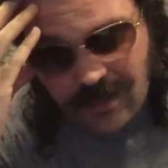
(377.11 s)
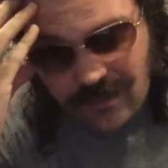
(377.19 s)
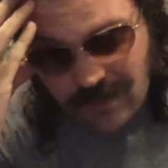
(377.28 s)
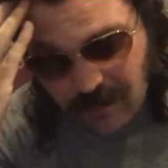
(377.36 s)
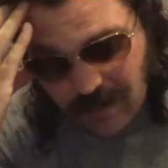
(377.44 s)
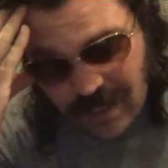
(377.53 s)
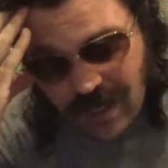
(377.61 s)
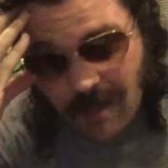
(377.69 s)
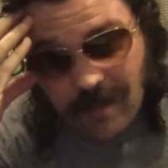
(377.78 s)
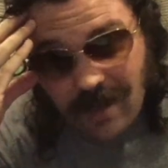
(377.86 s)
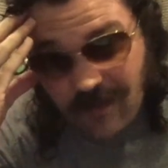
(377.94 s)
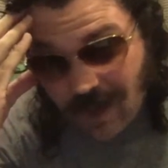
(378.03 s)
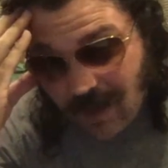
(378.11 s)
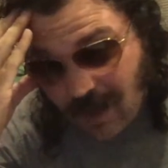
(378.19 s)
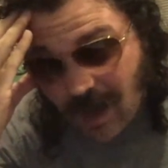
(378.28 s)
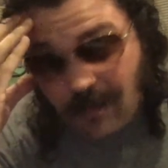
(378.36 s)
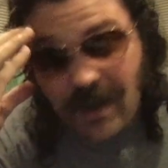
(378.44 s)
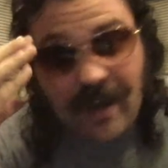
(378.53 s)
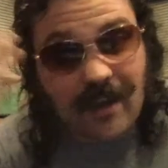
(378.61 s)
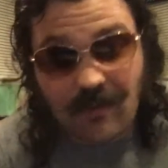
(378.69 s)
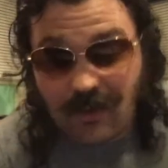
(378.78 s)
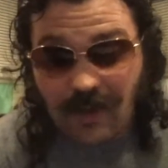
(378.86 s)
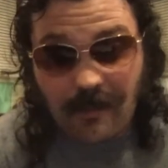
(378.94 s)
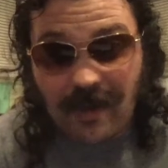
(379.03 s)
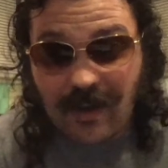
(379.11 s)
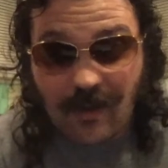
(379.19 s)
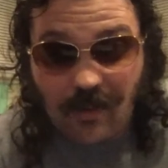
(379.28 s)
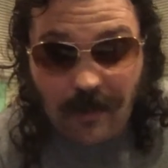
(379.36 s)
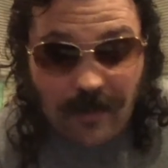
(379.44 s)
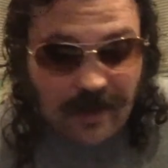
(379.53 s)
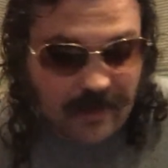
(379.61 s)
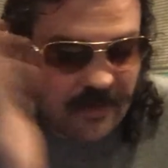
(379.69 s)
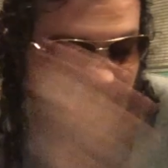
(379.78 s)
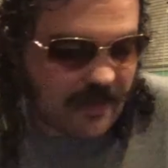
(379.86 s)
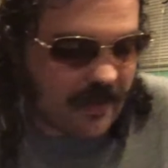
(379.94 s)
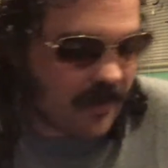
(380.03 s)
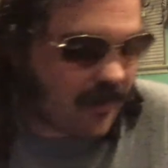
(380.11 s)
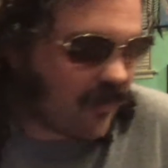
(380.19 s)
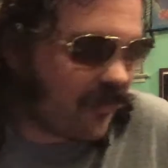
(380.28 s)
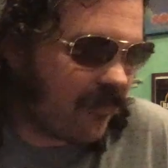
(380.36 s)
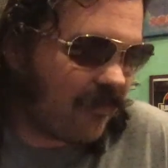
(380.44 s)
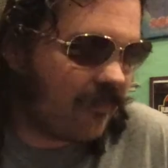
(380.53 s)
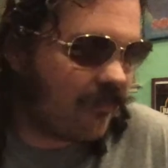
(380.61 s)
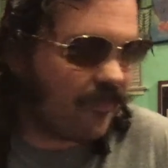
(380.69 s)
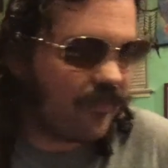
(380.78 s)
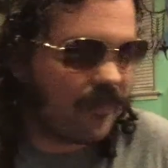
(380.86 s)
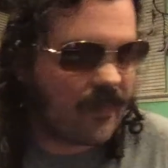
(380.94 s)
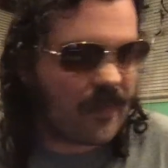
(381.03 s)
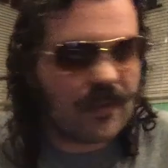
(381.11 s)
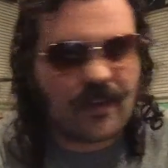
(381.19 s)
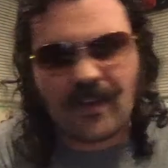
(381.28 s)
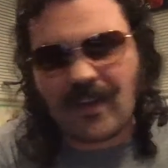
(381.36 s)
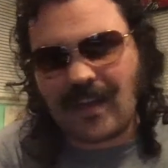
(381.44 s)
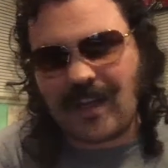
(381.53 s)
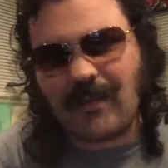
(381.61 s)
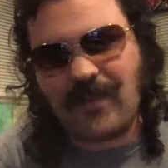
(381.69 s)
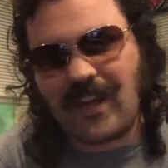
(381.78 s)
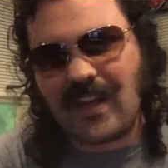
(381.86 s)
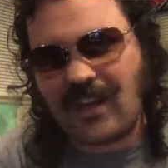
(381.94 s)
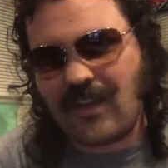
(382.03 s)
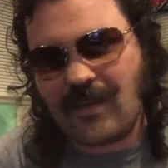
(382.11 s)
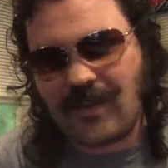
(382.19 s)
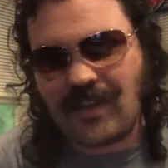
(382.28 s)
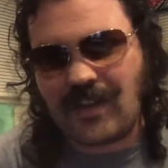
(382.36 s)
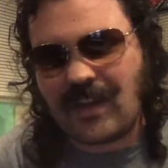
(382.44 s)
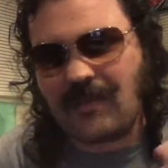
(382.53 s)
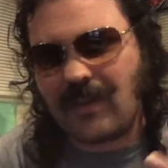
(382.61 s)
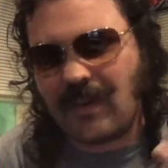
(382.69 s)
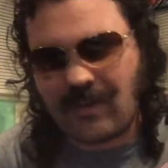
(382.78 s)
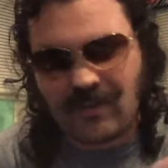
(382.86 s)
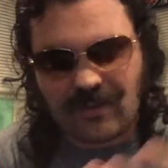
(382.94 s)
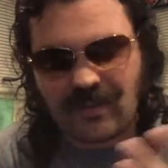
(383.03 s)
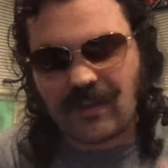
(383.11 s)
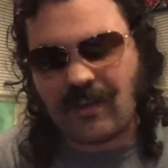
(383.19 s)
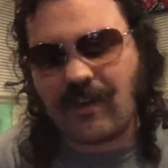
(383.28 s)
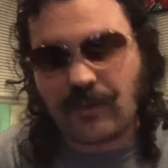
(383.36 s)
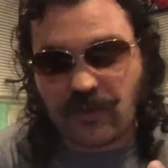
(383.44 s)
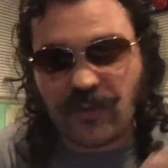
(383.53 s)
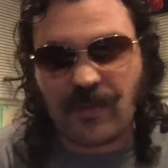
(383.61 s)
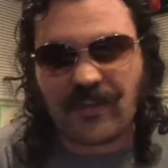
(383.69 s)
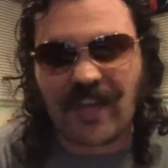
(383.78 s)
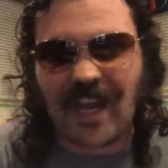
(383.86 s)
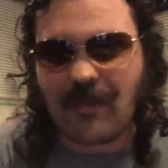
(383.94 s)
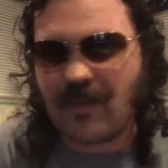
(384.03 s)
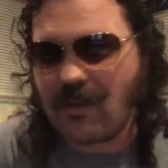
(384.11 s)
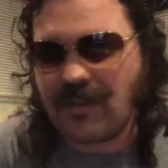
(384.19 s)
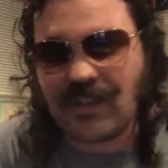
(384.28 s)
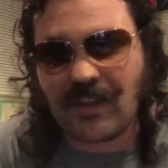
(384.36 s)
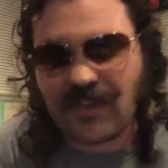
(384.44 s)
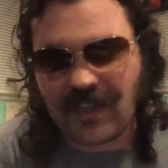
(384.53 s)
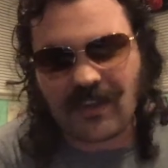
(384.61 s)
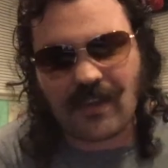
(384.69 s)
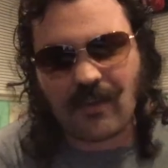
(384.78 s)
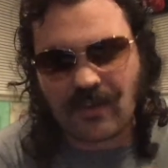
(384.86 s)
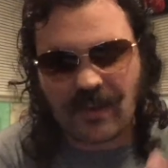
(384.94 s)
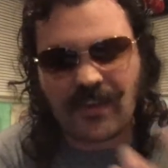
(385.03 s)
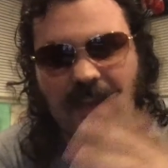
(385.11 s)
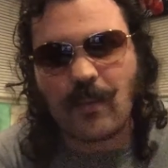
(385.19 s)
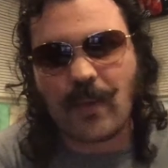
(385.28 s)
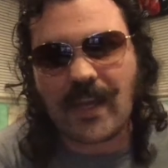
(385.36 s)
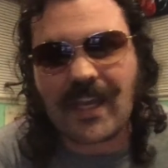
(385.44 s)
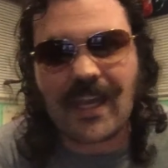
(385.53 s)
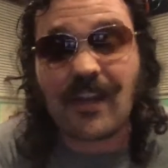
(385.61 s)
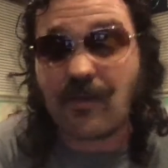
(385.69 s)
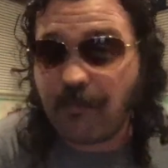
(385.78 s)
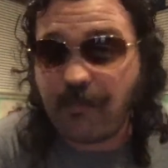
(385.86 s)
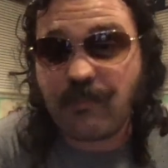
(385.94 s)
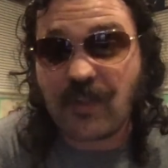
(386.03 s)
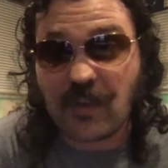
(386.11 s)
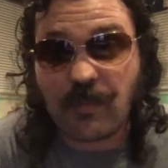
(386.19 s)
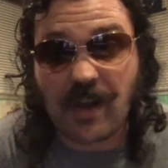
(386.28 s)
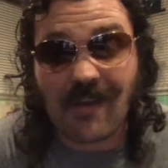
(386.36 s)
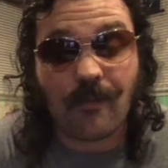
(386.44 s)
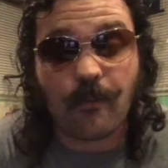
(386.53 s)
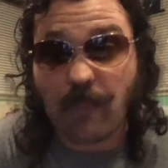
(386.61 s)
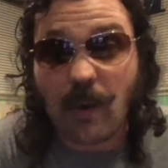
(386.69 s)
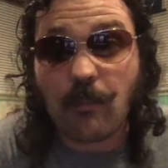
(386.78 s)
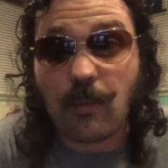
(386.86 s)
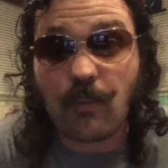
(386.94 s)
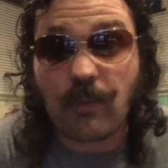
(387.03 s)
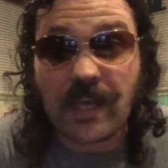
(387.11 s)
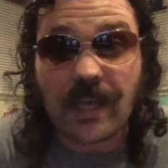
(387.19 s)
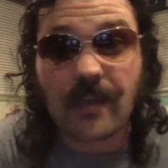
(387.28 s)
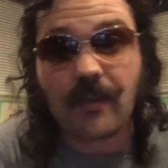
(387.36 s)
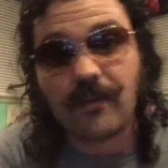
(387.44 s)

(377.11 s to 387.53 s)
to me, I'm not, I'm not gonna look, I'm not gonna, I'm not gonna see this. And it comes out, and also it comes out around Christmas time. Also, I think it's also the same weekend as the spinoff of Bumblebee.